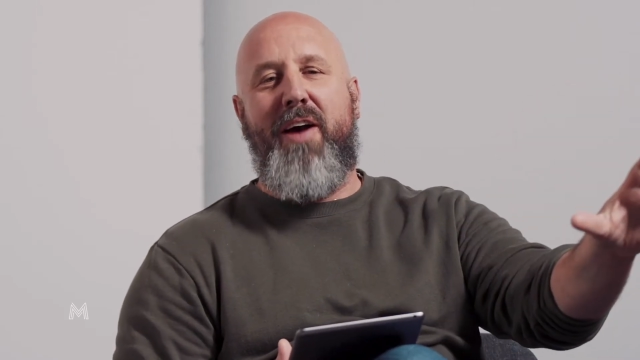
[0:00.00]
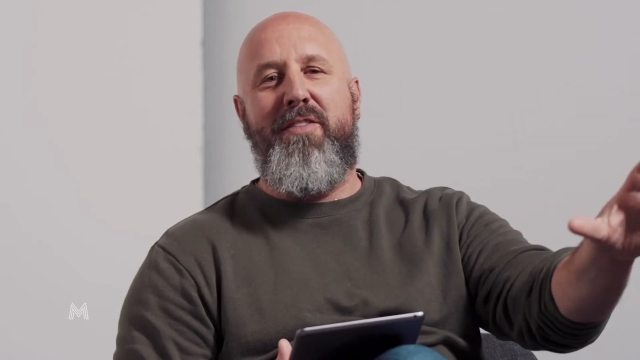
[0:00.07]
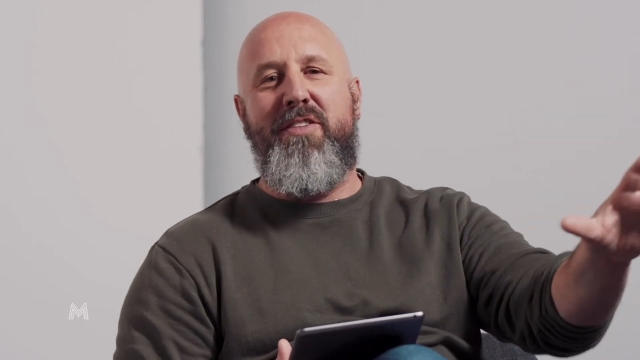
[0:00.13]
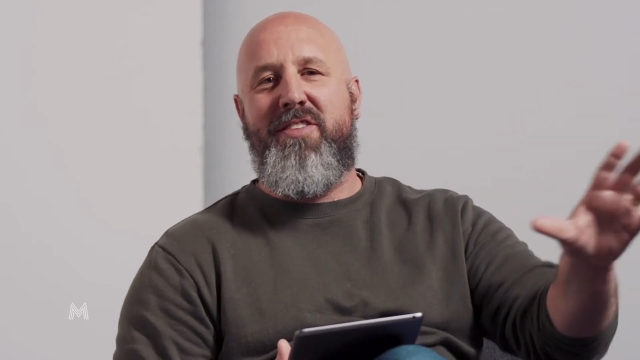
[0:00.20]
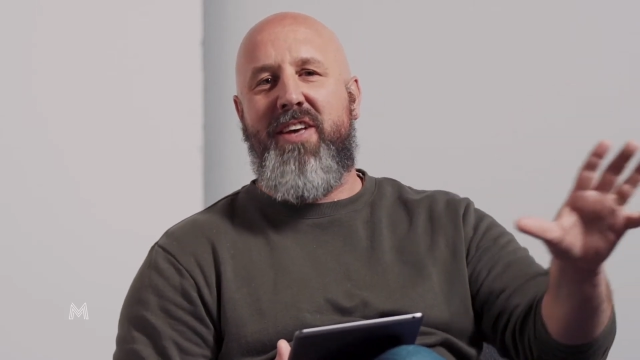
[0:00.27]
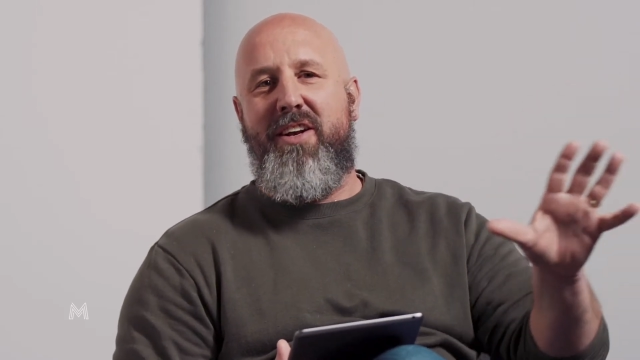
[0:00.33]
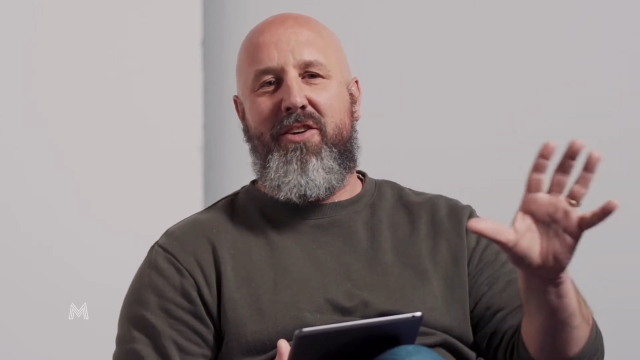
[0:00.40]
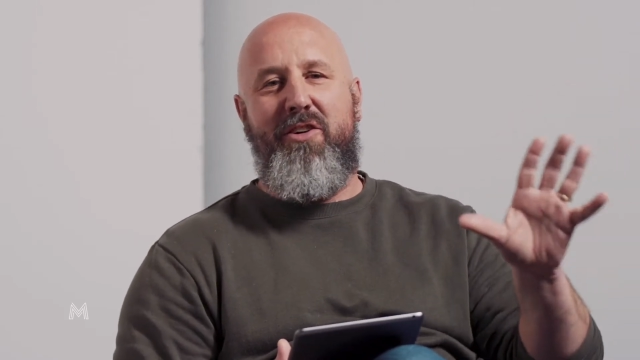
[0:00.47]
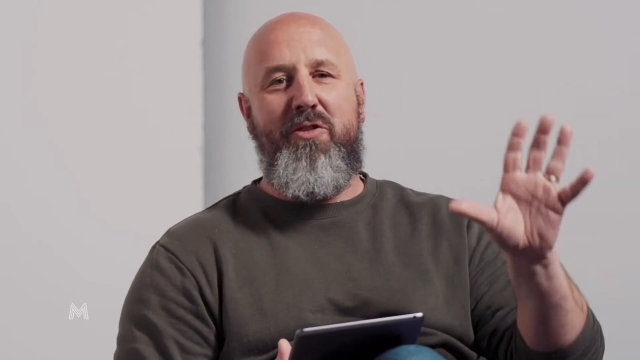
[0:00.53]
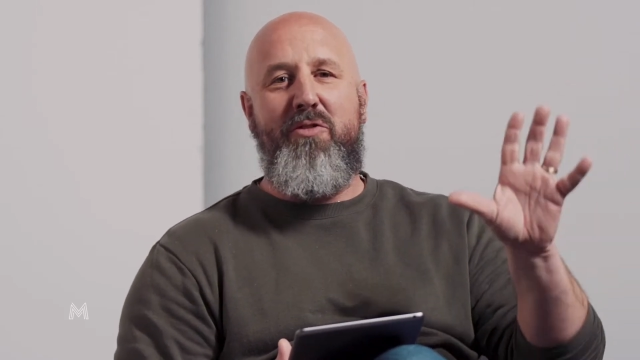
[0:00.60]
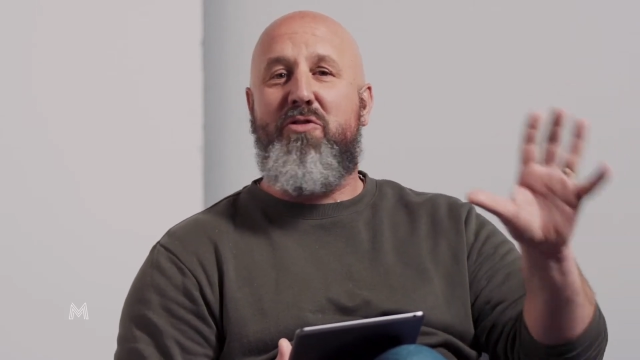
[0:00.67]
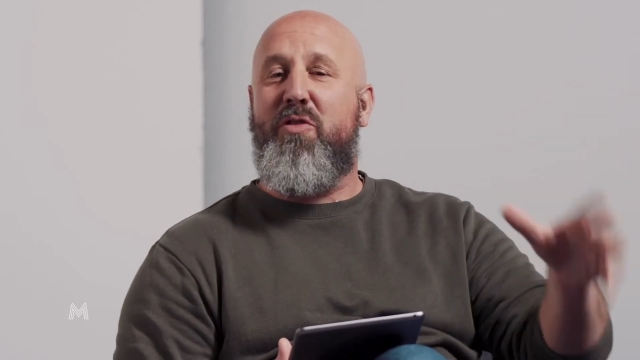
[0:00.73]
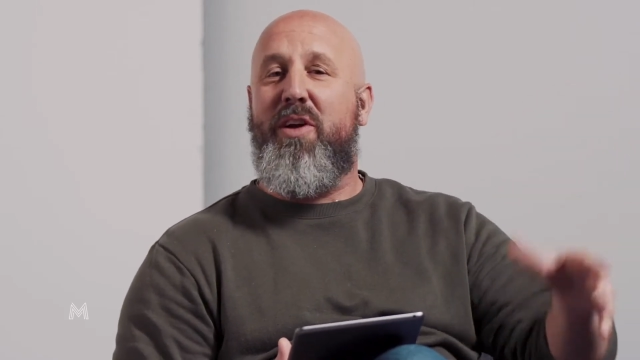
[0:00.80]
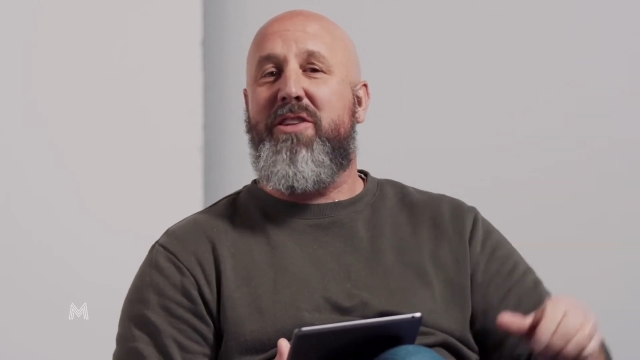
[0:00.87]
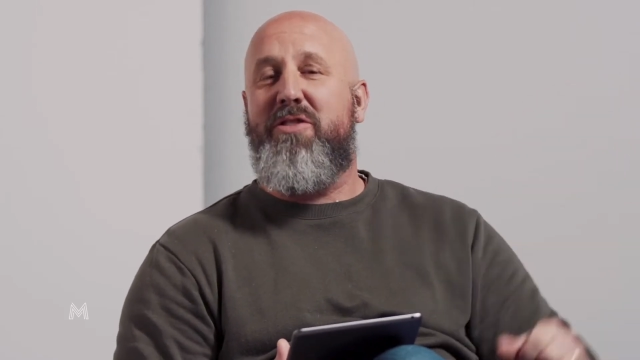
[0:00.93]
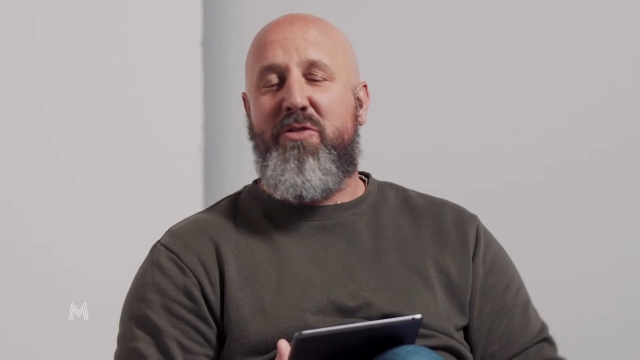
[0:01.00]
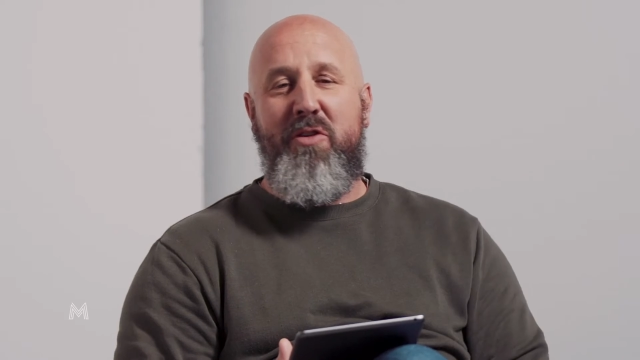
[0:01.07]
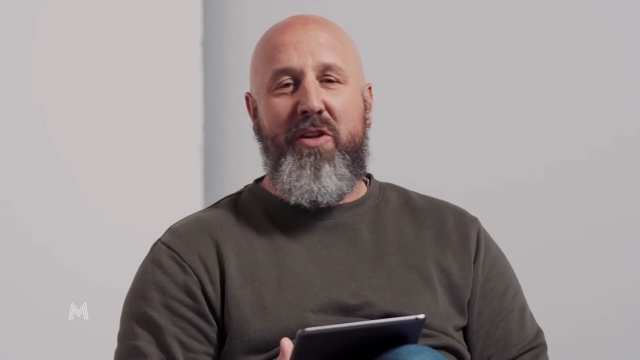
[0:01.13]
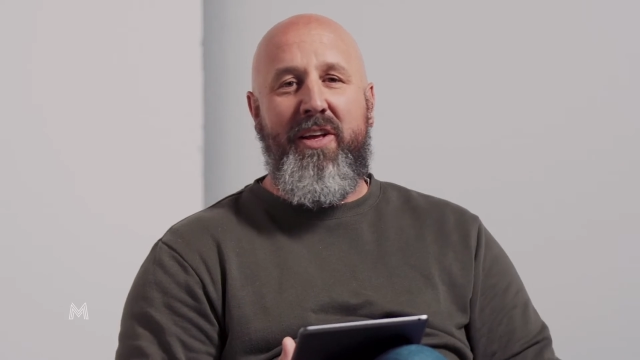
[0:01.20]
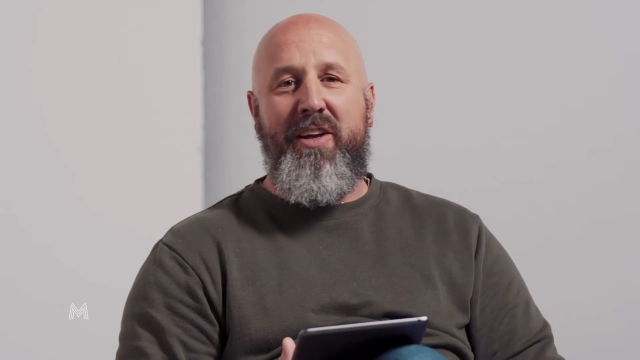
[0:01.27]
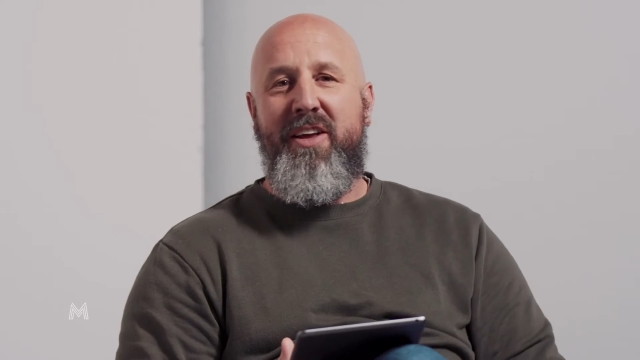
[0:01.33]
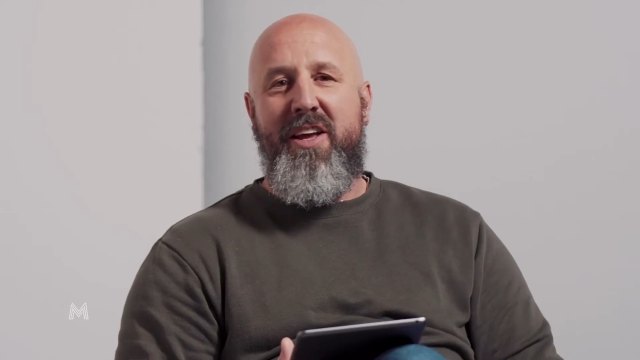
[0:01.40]
I've decided to do trade
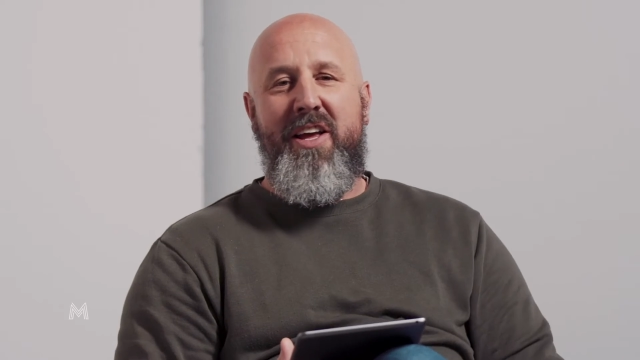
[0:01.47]
schooling.